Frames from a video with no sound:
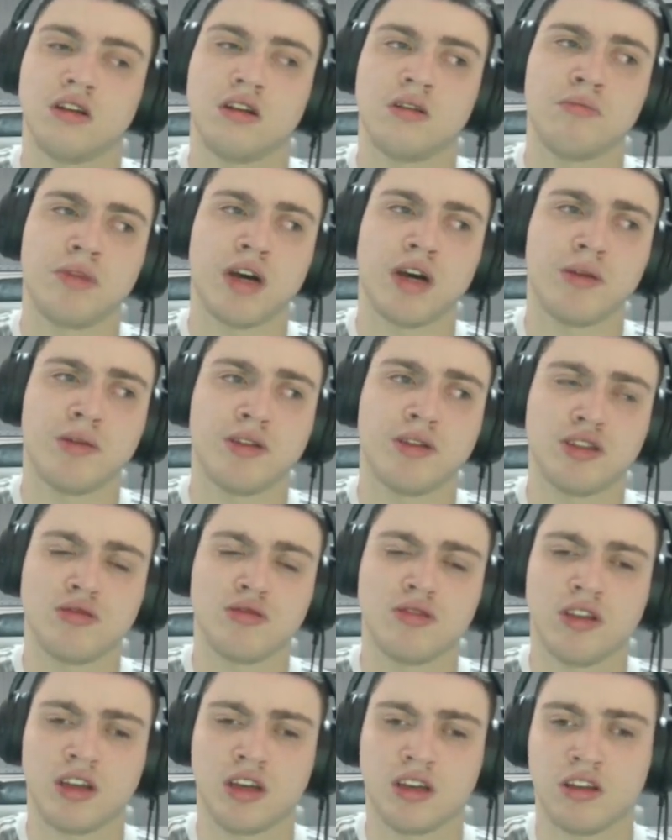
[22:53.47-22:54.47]
And by the way, do you
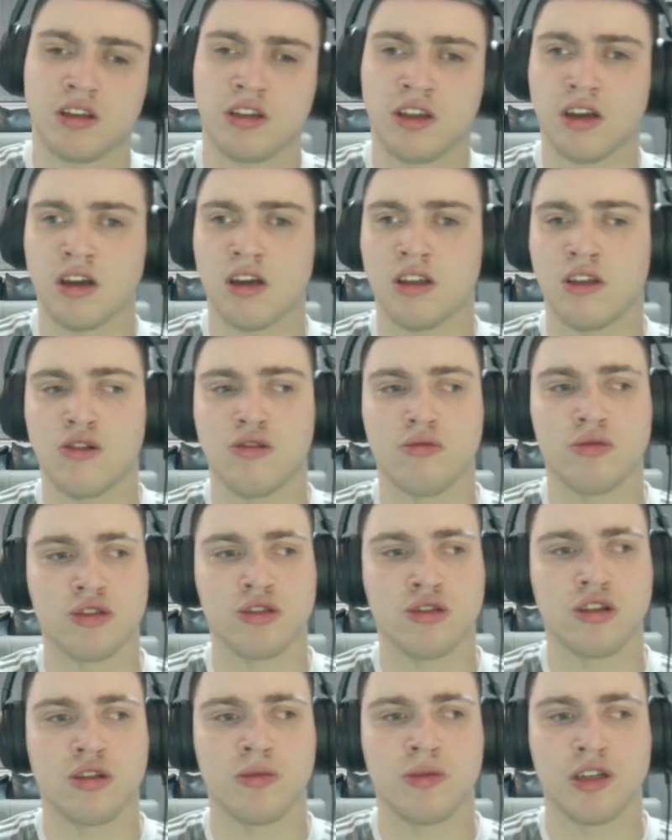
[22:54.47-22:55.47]
not think the thing I thought was
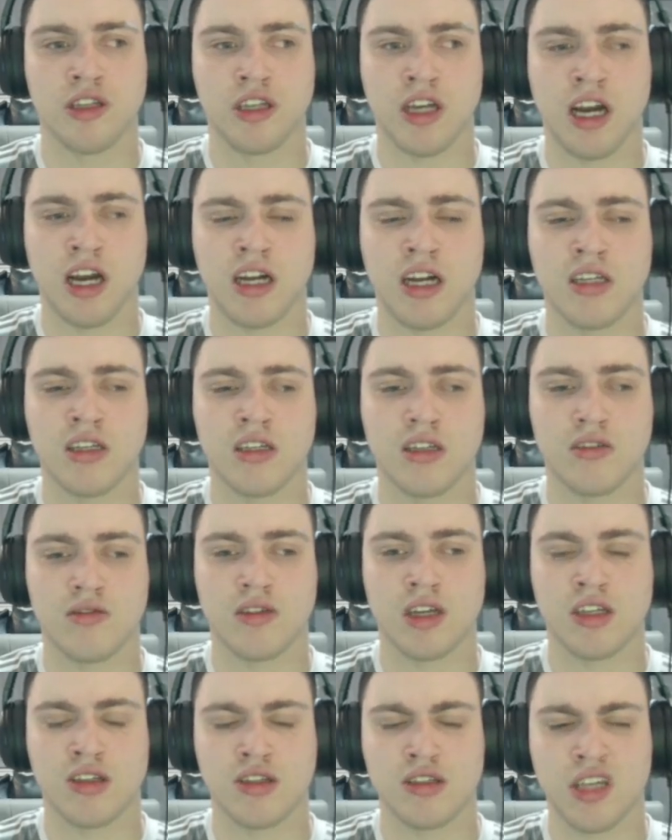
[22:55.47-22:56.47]
good about Yang?
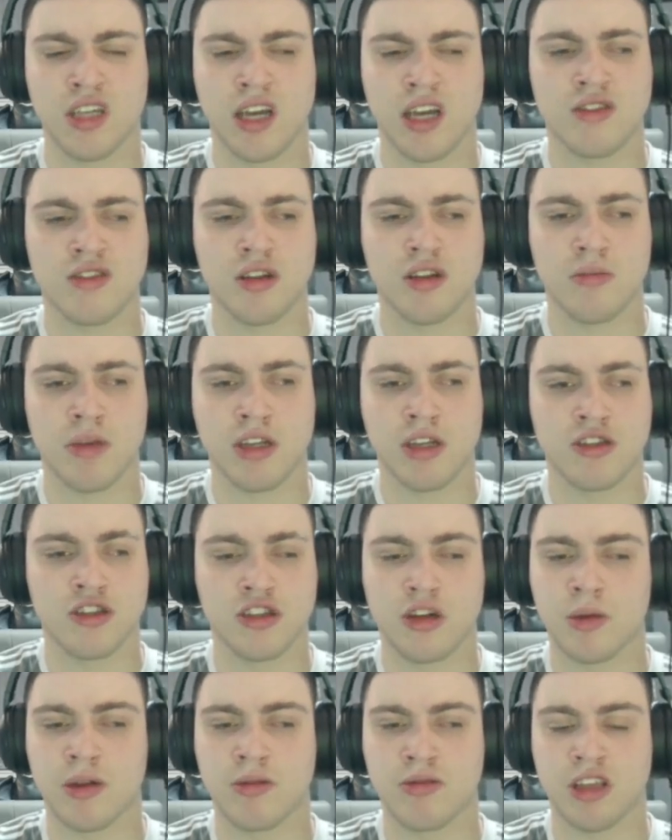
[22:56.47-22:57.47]
He just gave St Mirren
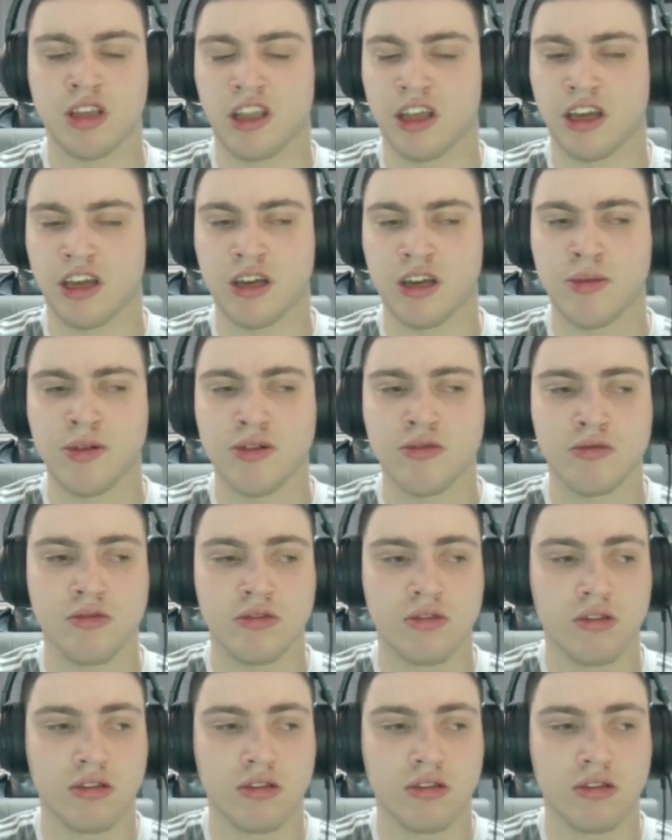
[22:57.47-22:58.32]
something else to think about.